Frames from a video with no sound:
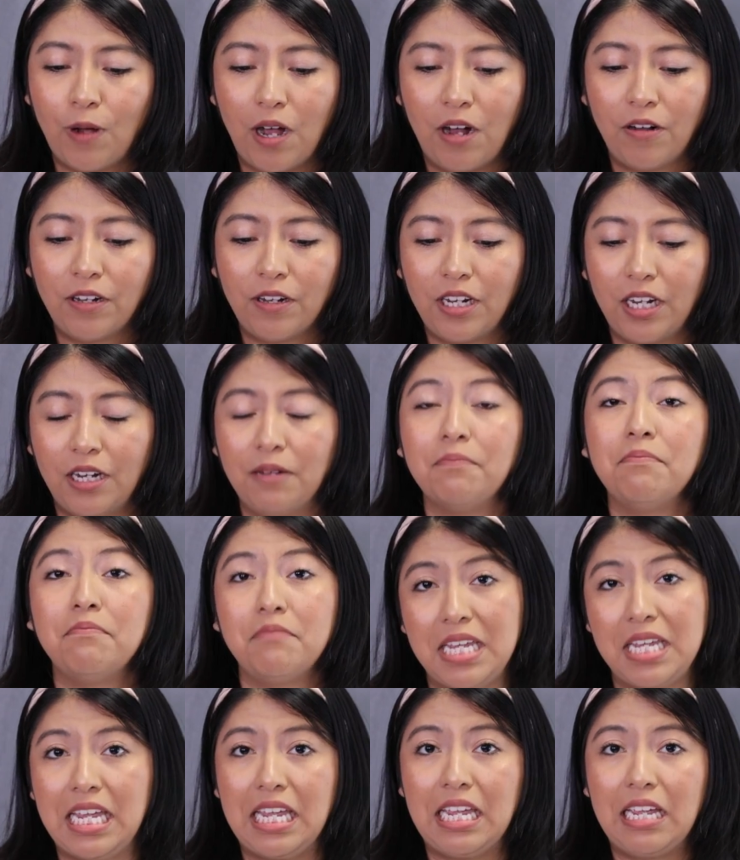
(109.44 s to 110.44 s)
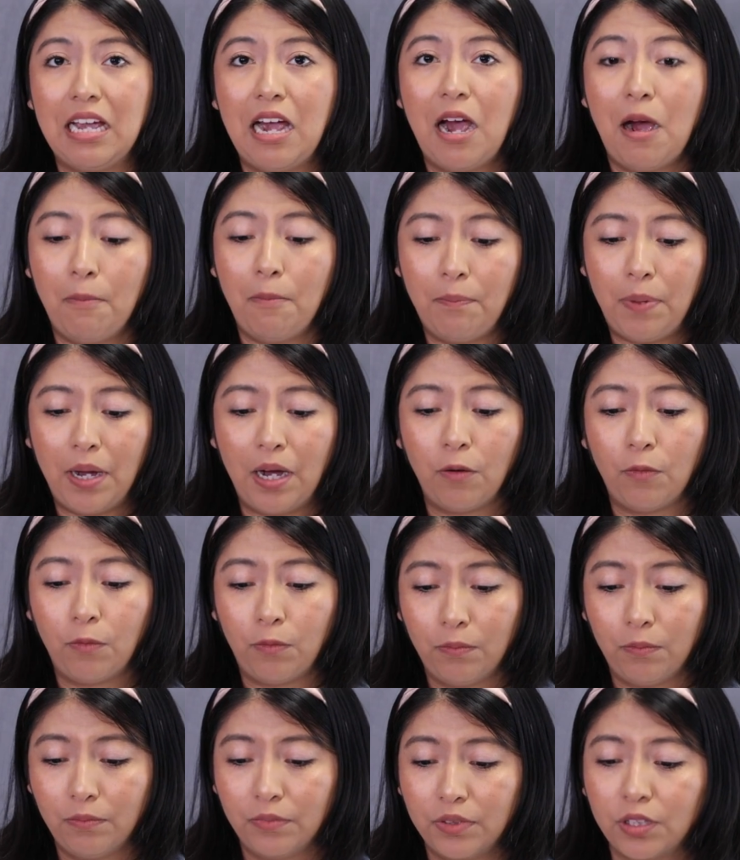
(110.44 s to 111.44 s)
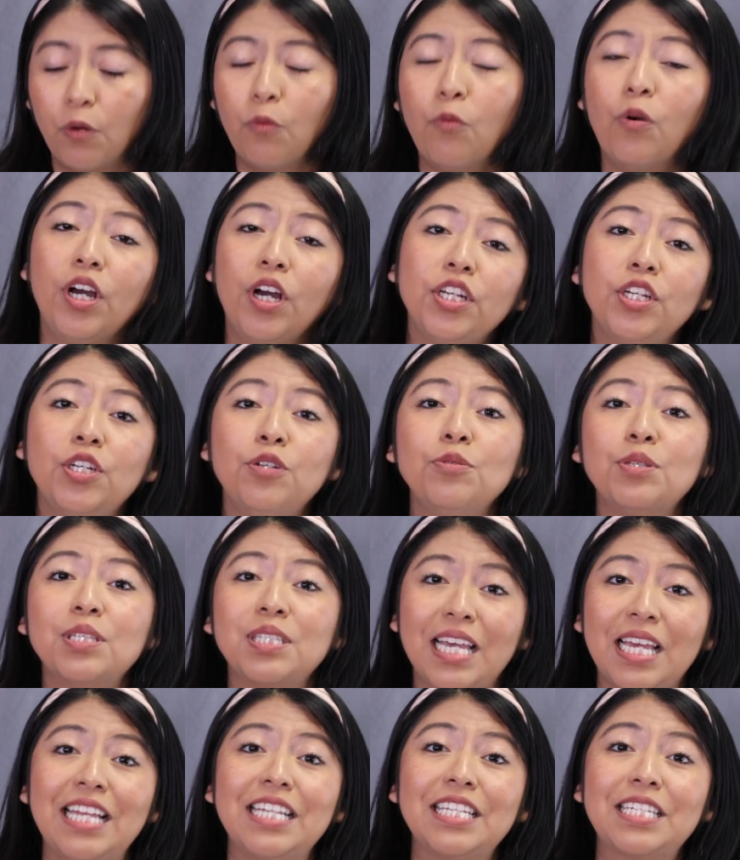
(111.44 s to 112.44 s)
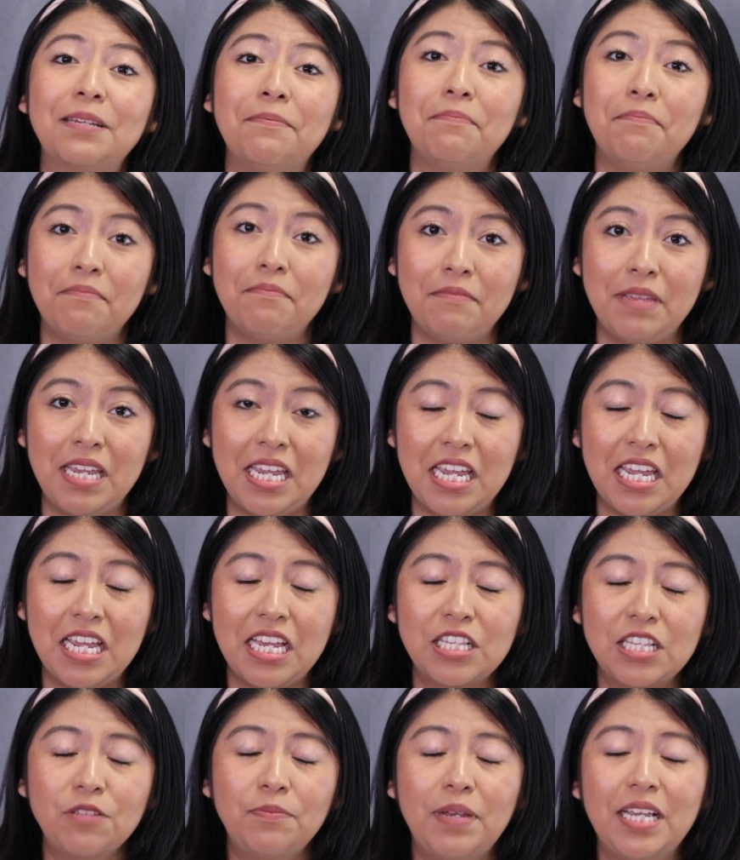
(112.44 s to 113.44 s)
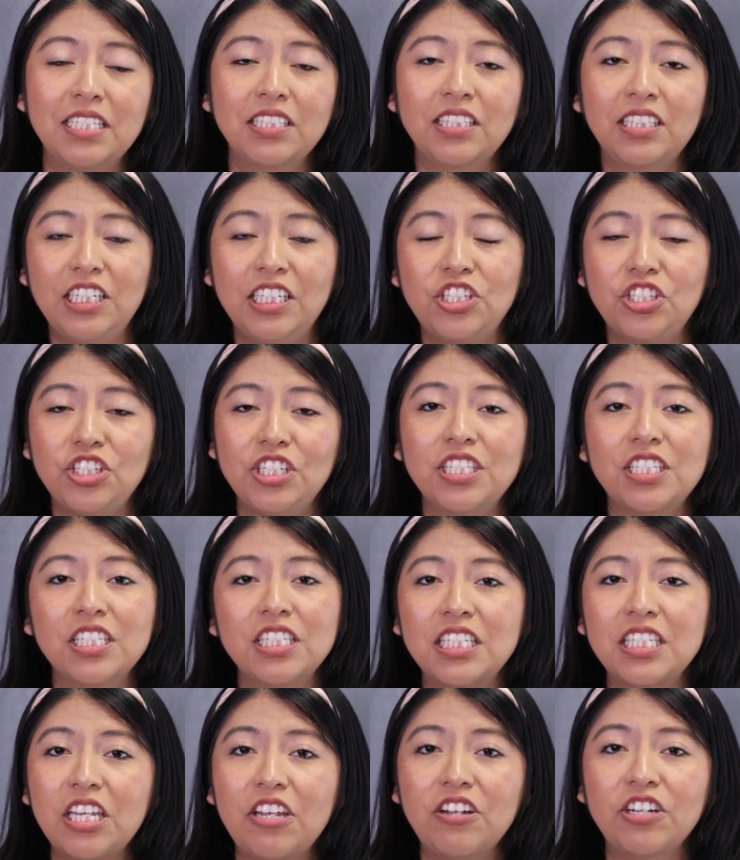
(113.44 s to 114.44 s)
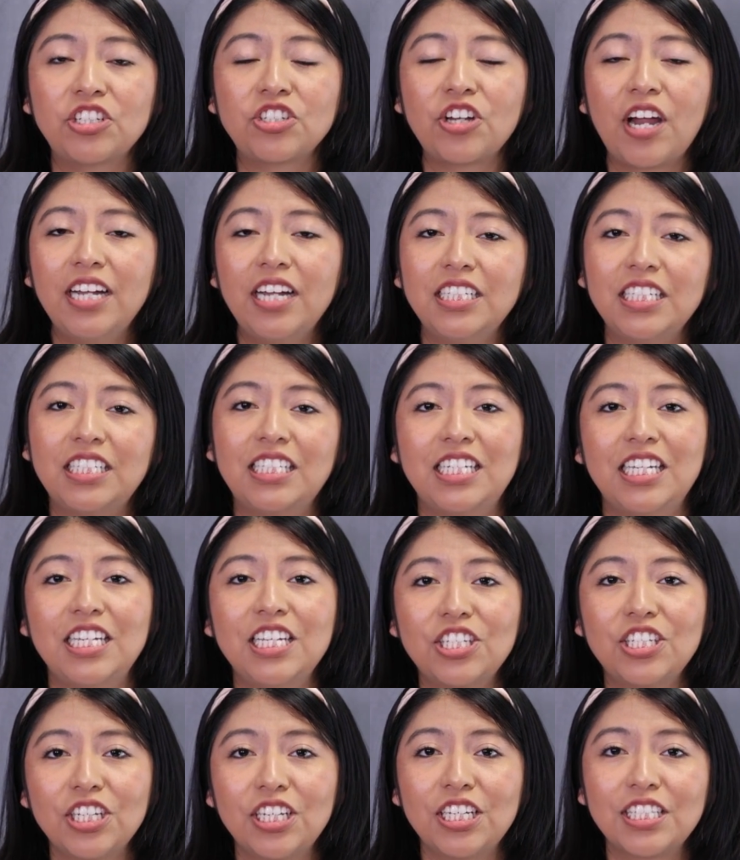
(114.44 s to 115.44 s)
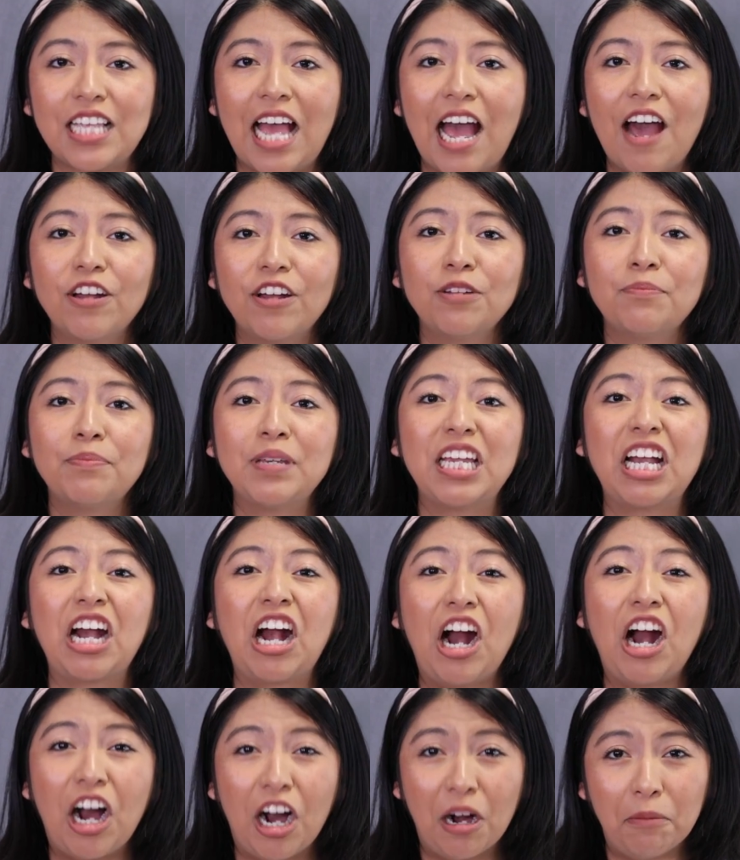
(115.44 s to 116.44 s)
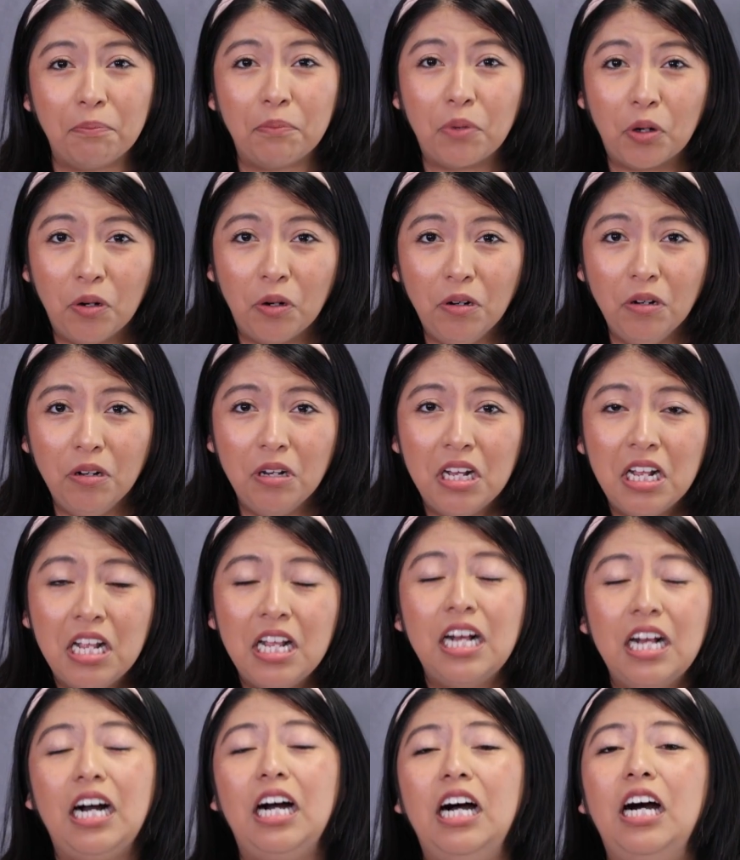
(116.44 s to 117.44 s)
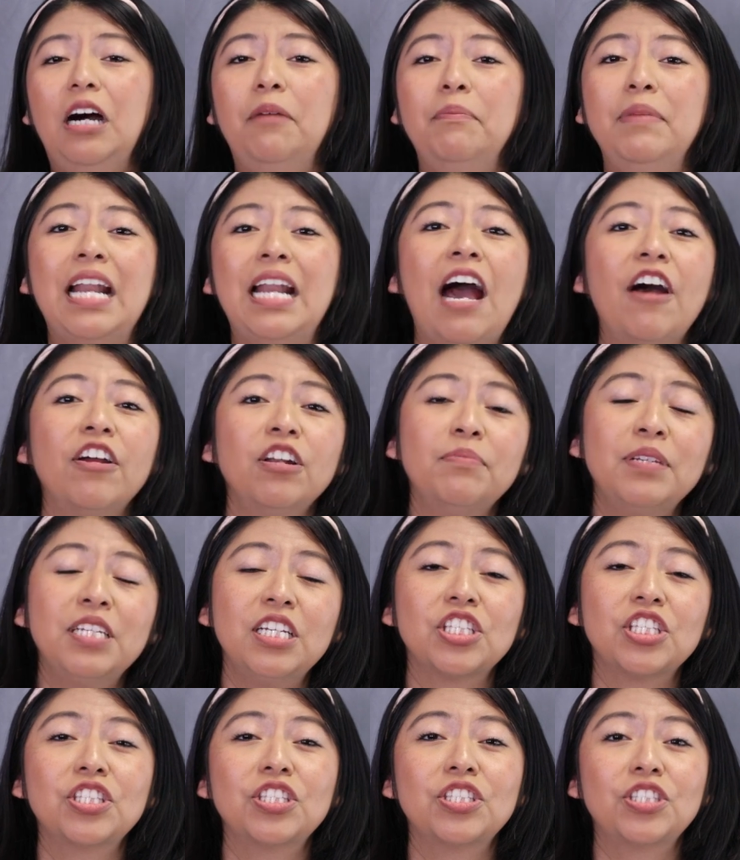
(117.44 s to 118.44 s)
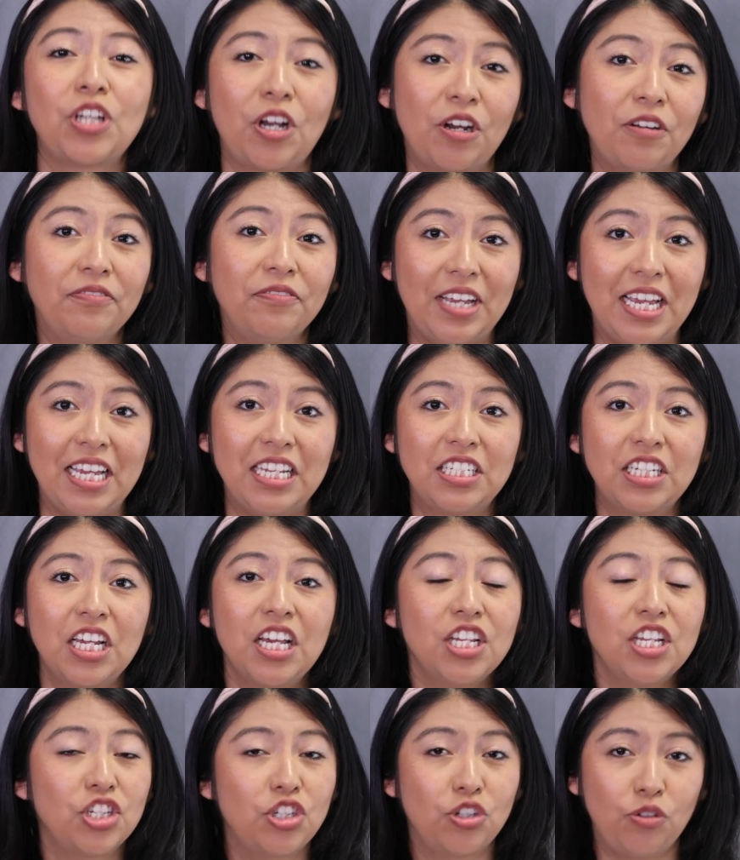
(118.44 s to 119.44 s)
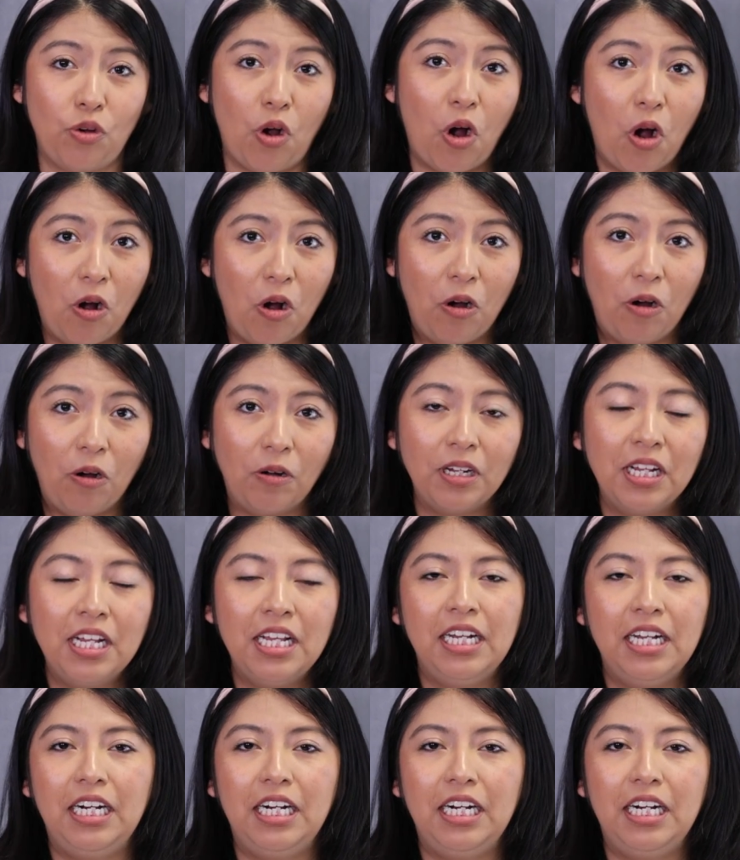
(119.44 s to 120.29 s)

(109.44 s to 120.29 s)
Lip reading: welcome me, but the one who sent me. So basically, Jesus here is trying to teach us how to be humble and how to be a servant to all.